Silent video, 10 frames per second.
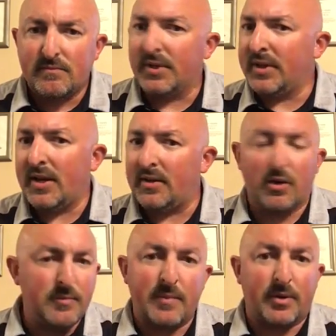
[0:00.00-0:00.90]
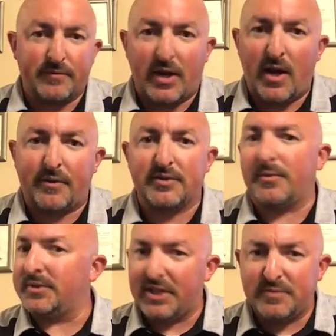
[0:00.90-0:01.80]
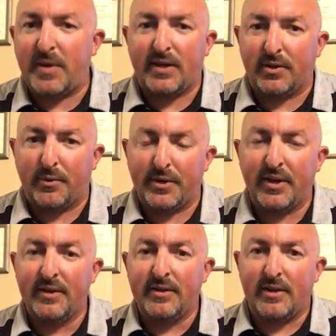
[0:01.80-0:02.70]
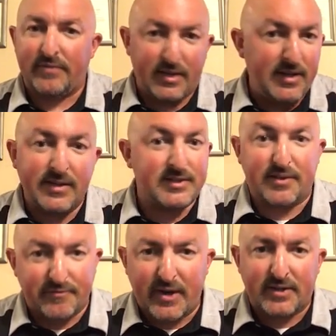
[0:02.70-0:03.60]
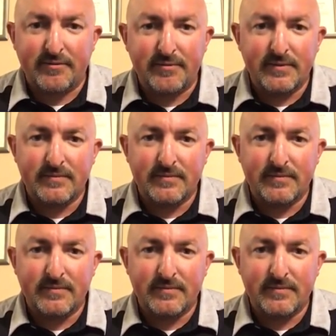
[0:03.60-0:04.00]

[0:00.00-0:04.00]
But yet no member of Congress wants his pay lowered if he isn't effective.